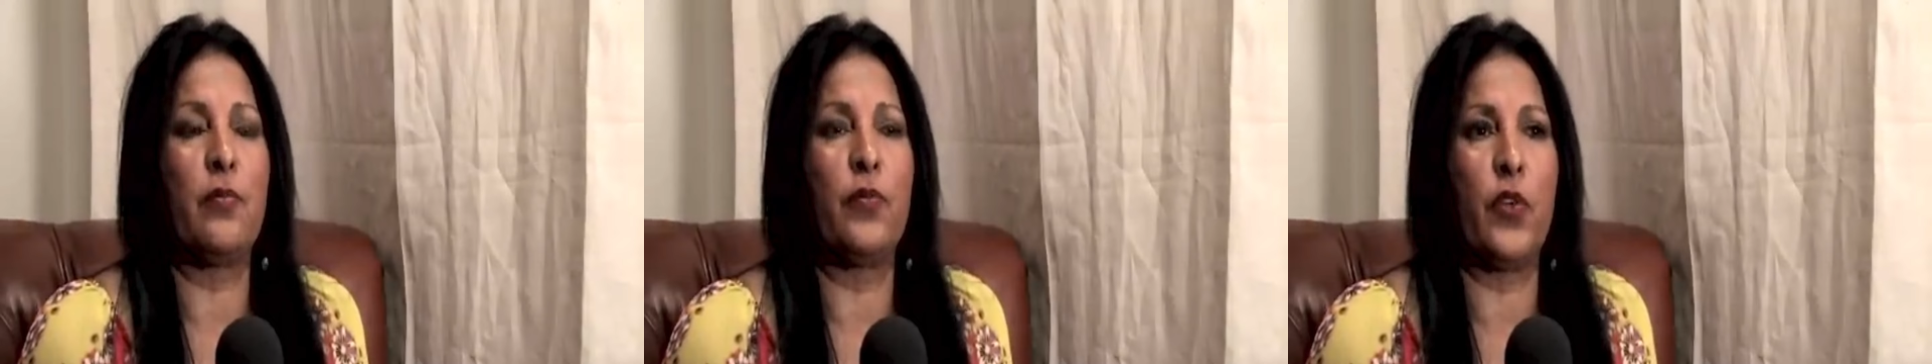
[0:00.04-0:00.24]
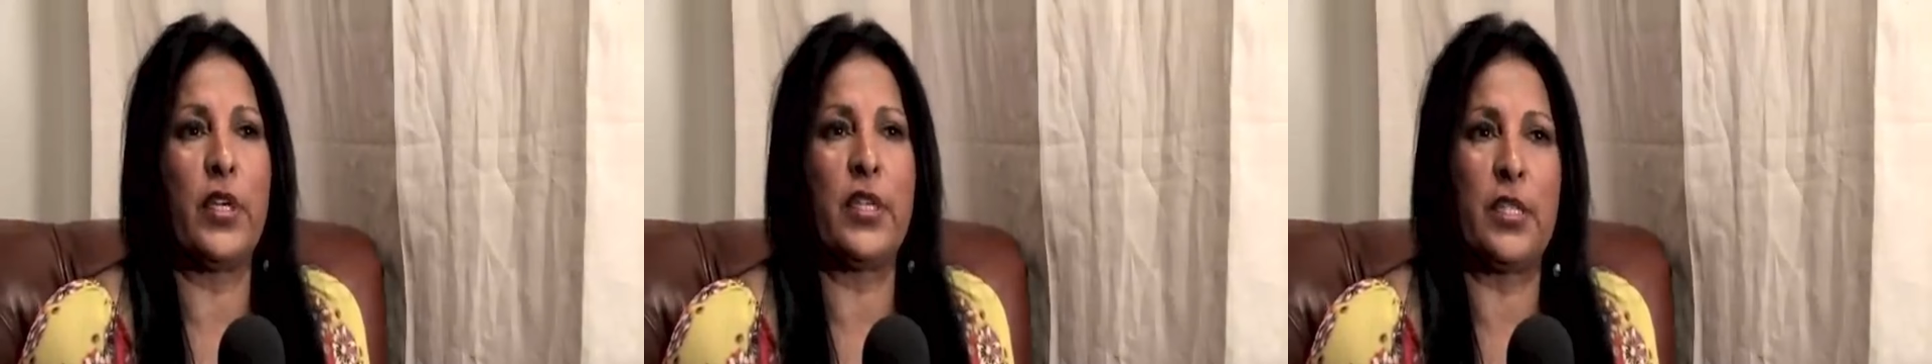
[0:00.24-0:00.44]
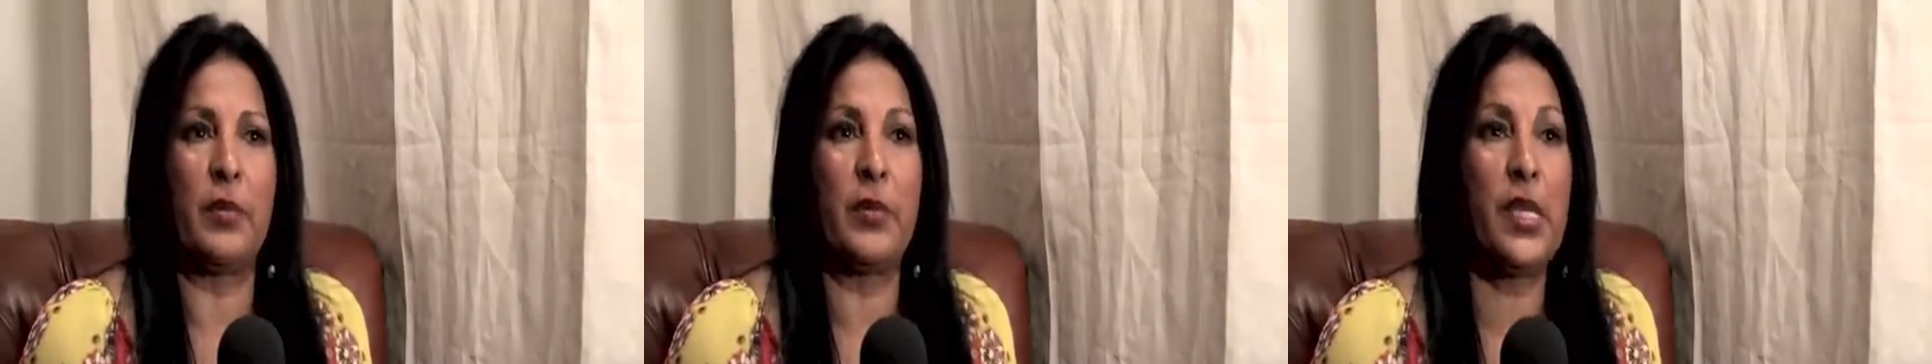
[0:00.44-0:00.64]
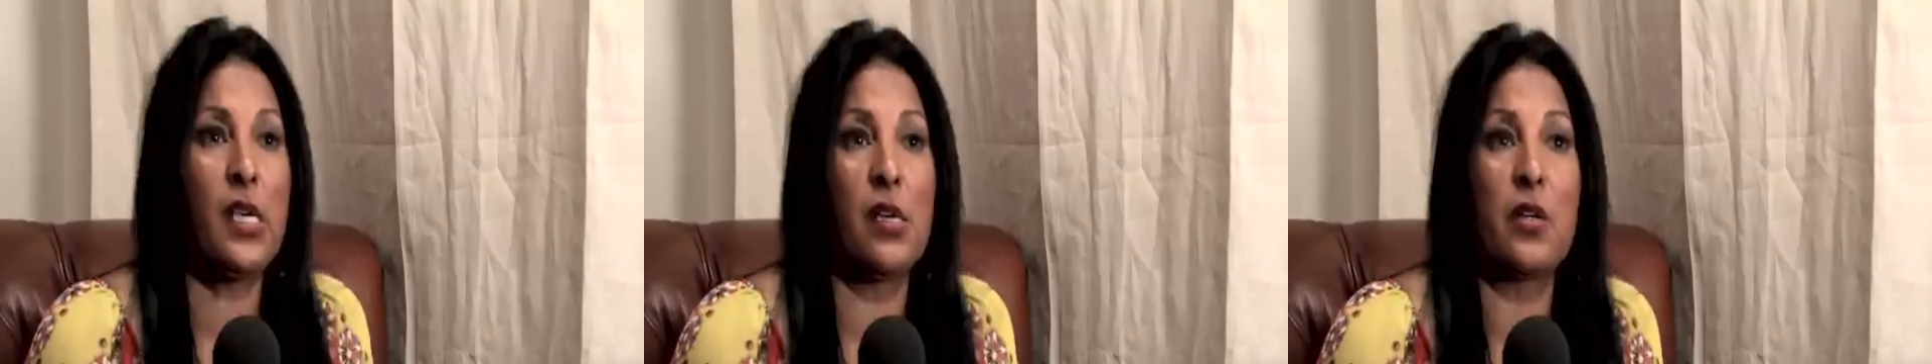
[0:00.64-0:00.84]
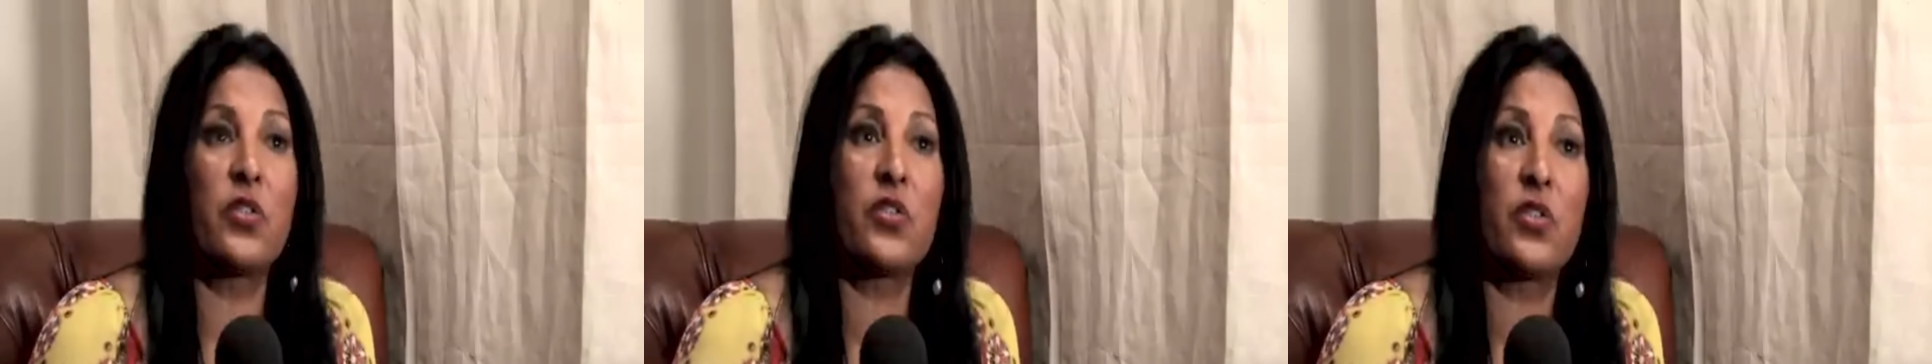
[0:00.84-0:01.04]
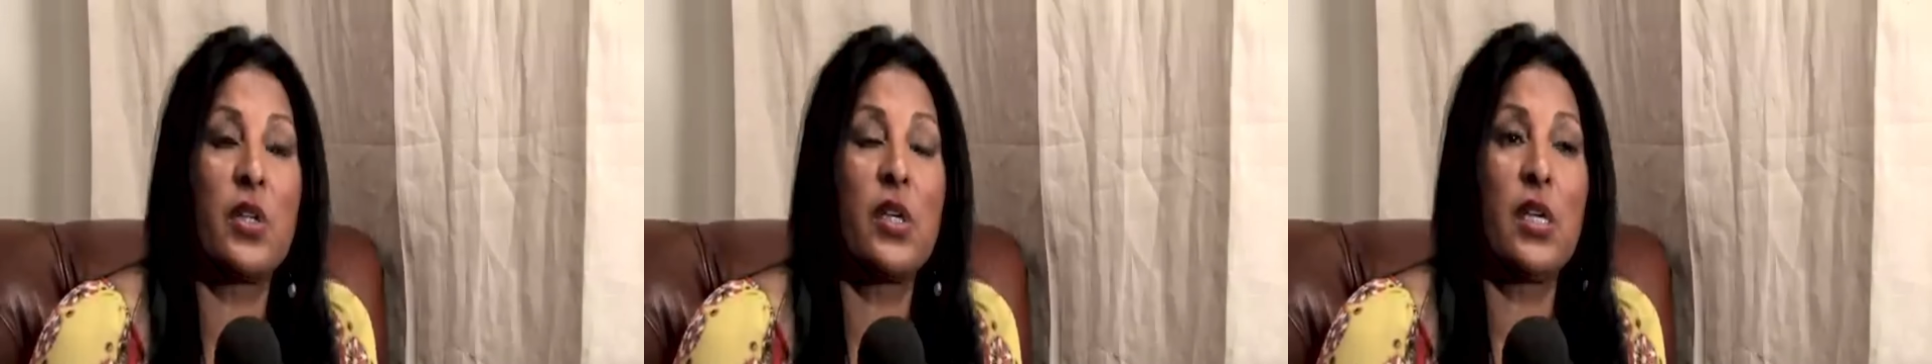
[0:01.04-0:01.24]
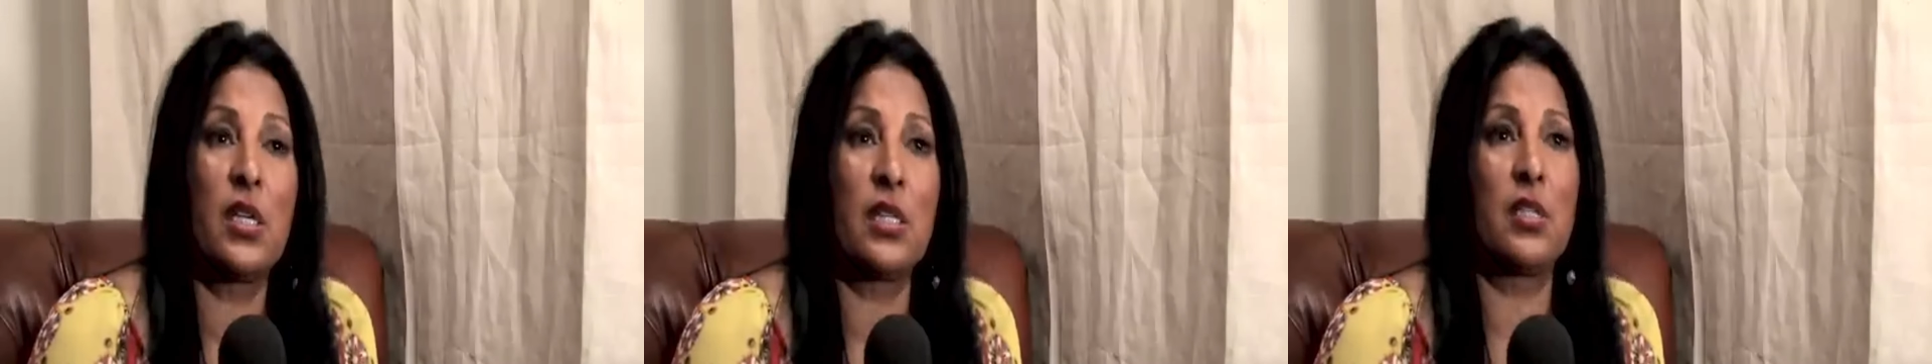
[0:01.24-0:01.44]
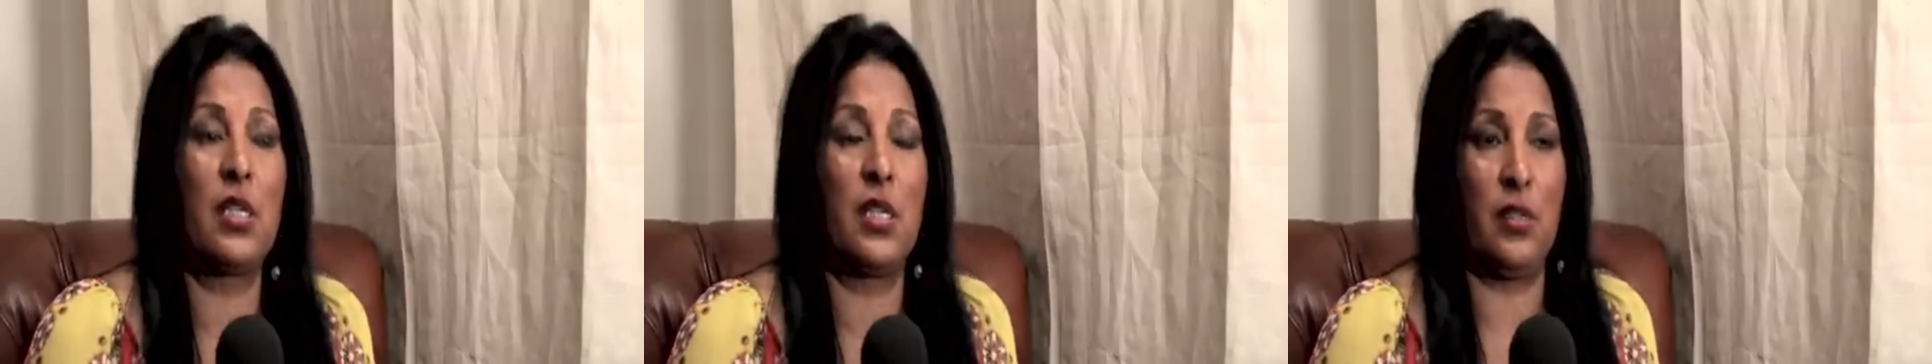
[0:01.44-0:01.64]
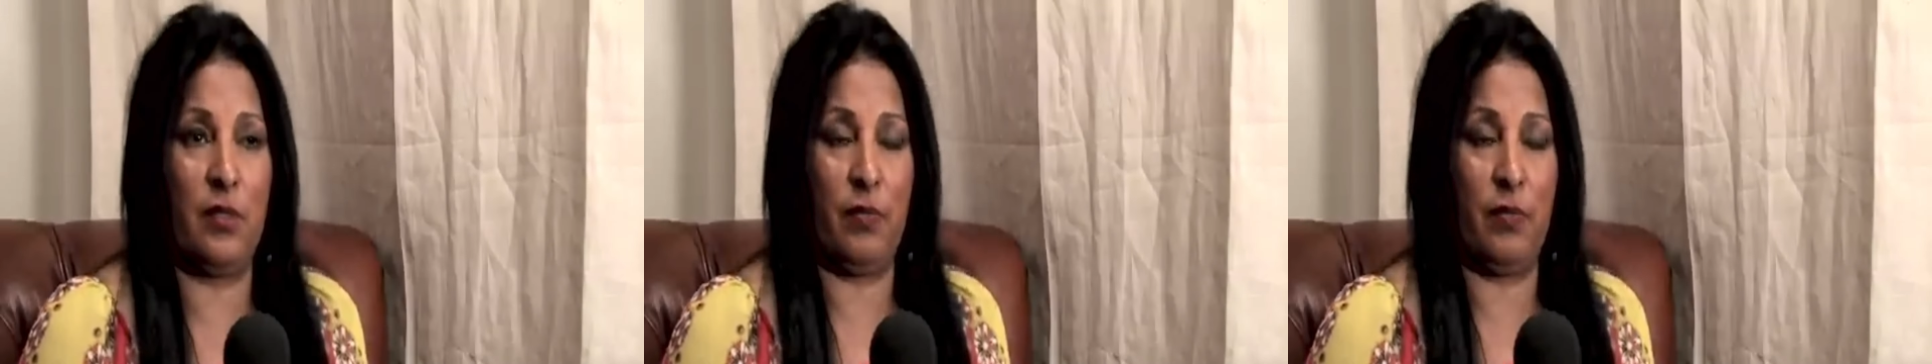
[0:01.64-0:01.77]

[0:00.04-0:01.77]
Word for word: forty-some years, his,